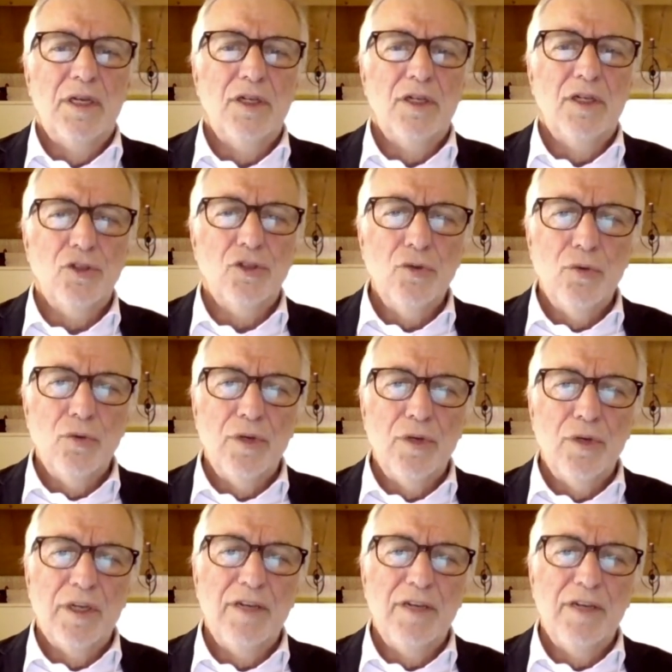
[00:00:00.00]

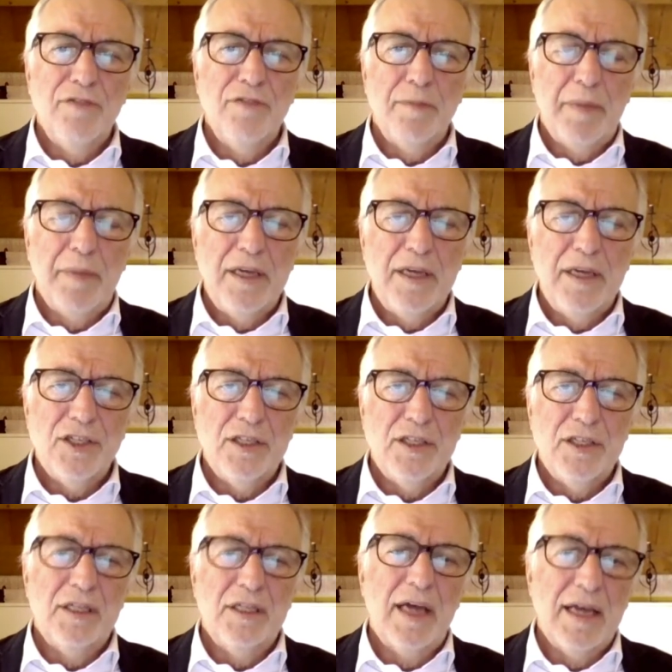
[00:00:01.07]
soon if the
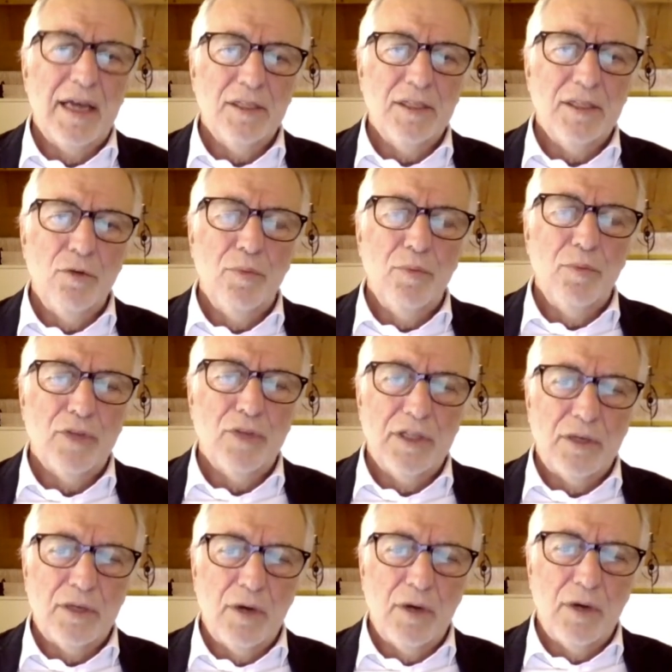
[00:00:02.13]
patient has lupus
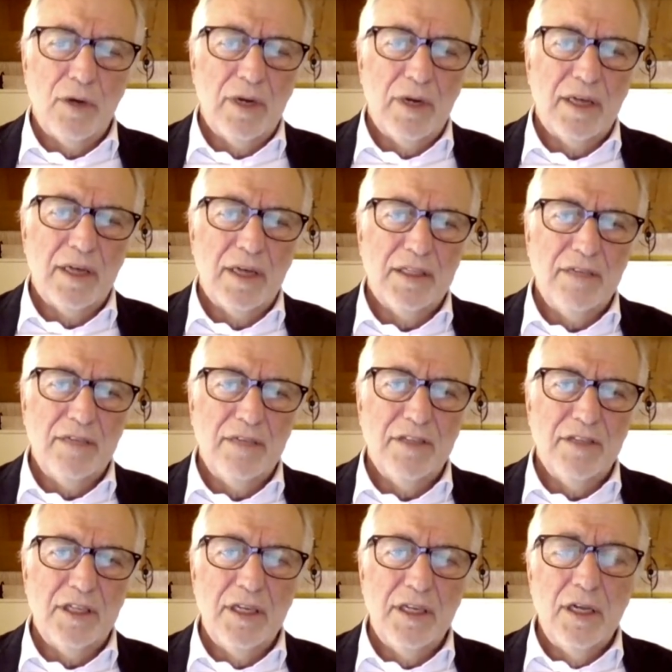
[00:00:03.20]
anticoagulant
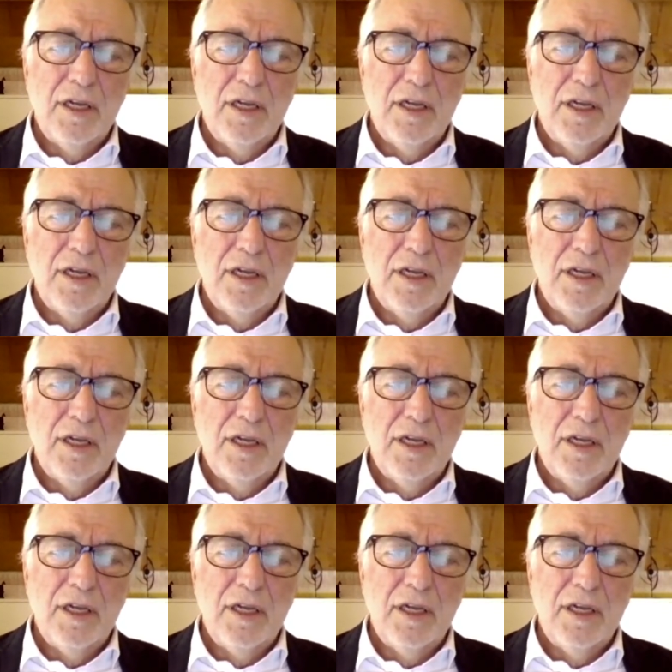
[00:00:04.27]
activity,